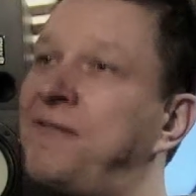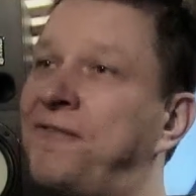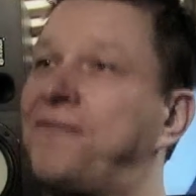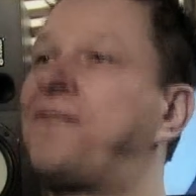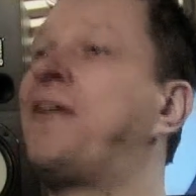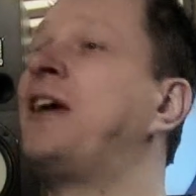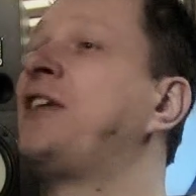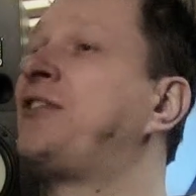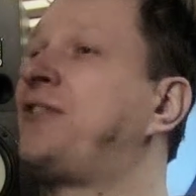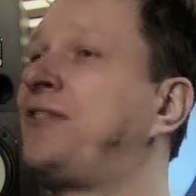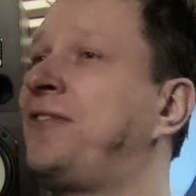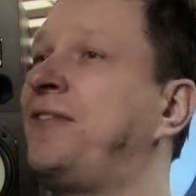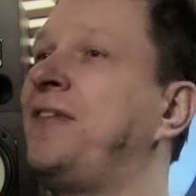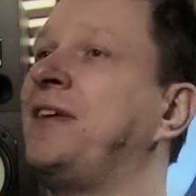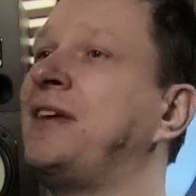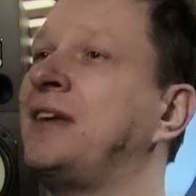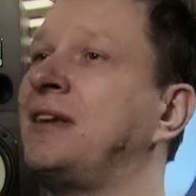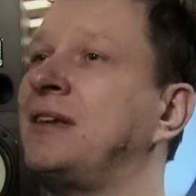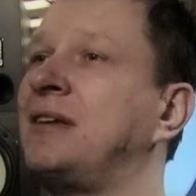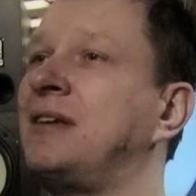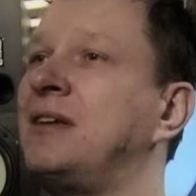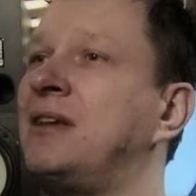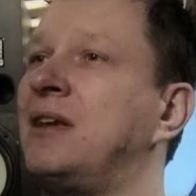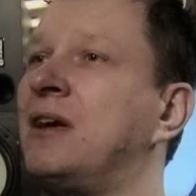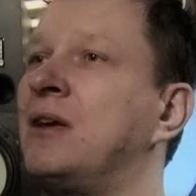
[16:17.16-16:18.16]
fresh
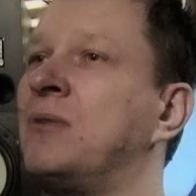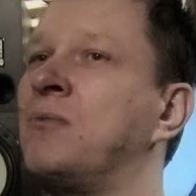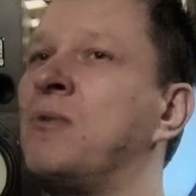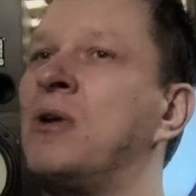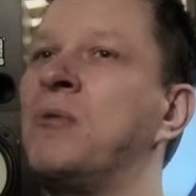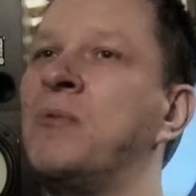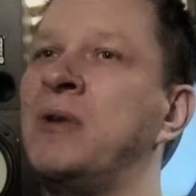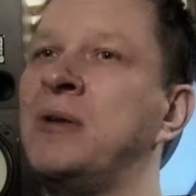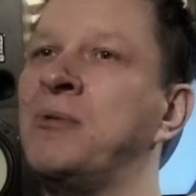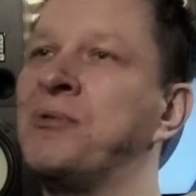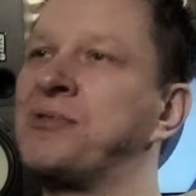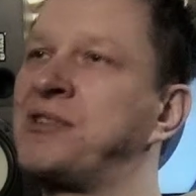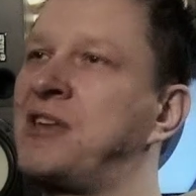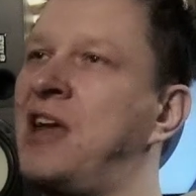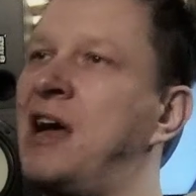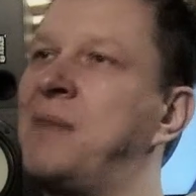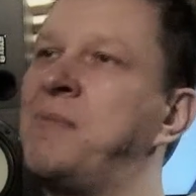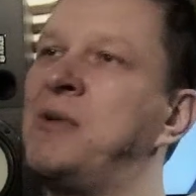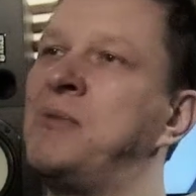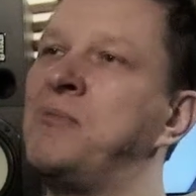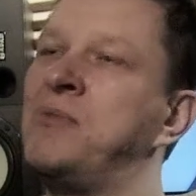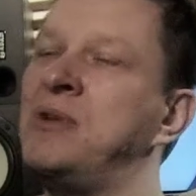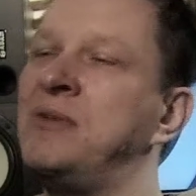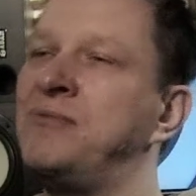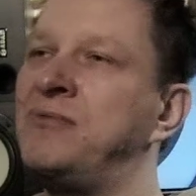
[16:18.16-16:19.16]
thing, you know, what we was
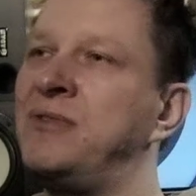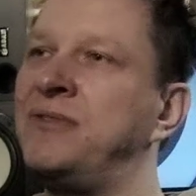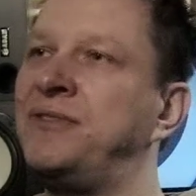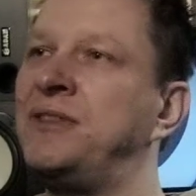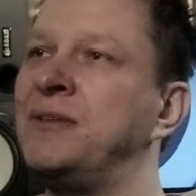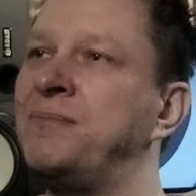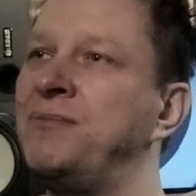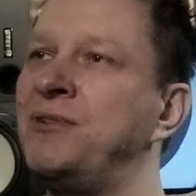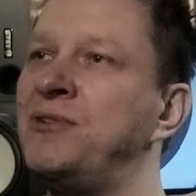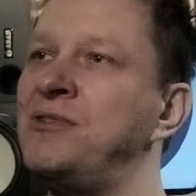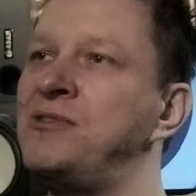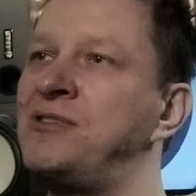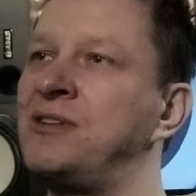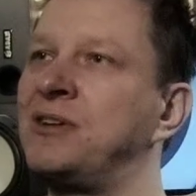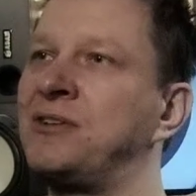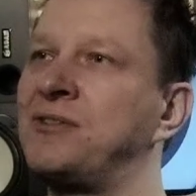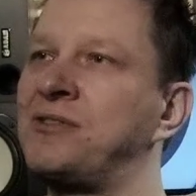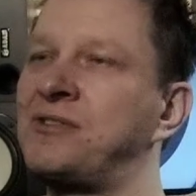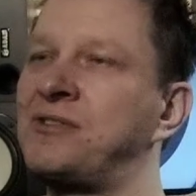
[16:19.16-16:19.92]
coming with the music and